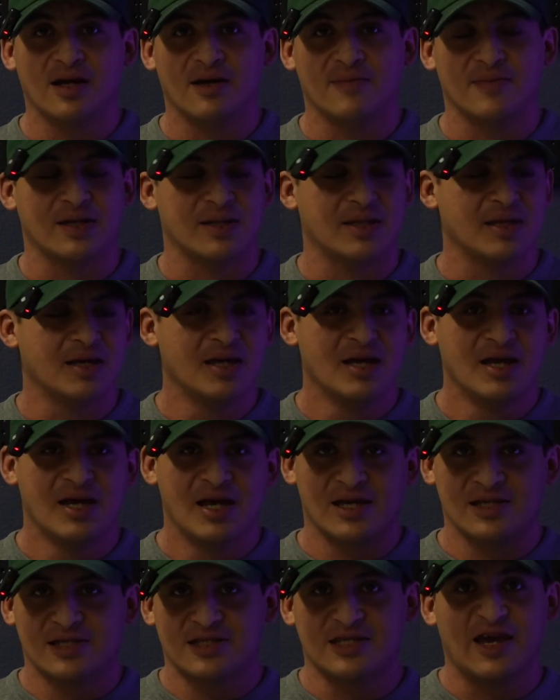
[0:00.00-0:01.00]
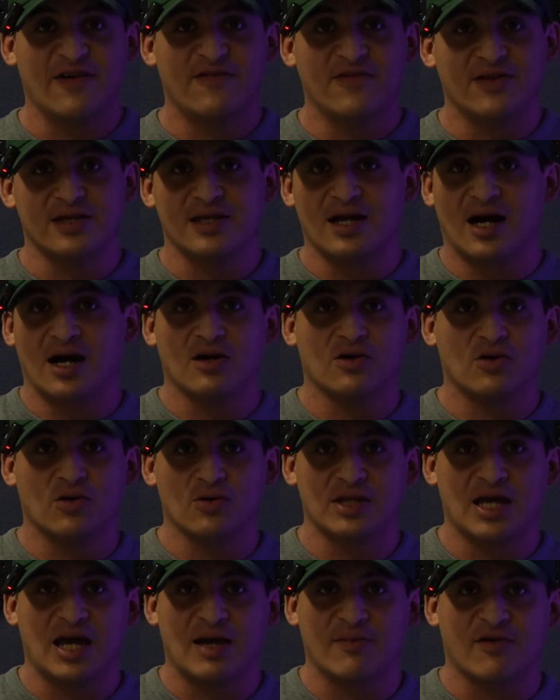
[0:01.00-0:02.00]
I mean, it's definitely not
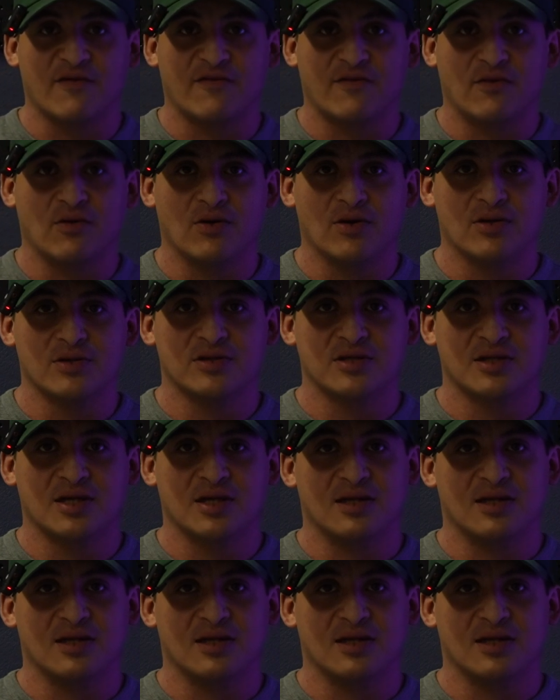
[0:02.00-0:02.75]
cold hammer forged.